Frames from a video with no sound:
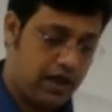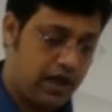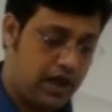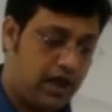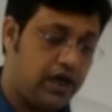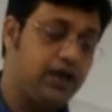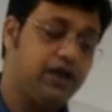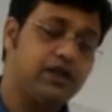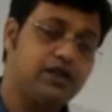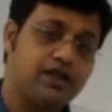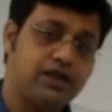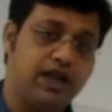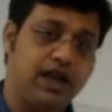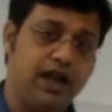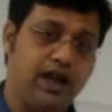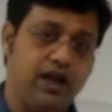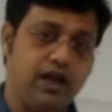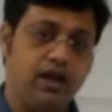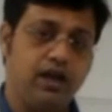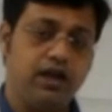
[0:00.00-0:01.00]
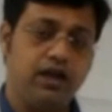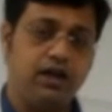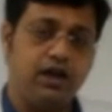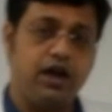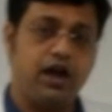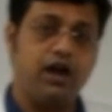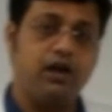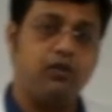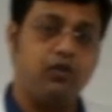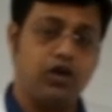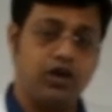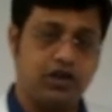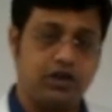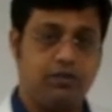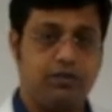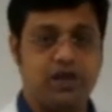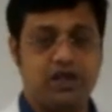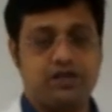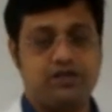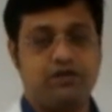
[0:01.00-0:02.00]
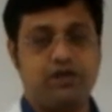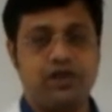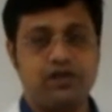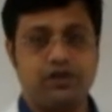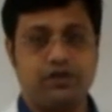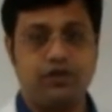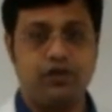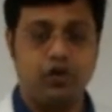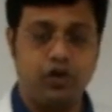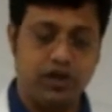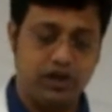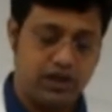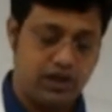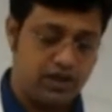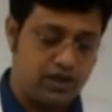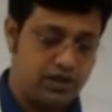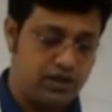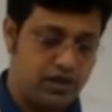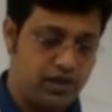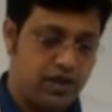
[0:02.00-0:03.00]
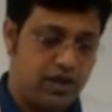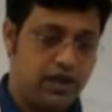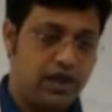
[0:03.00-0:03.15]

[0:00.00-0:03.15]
understand what are the best ways of doing things,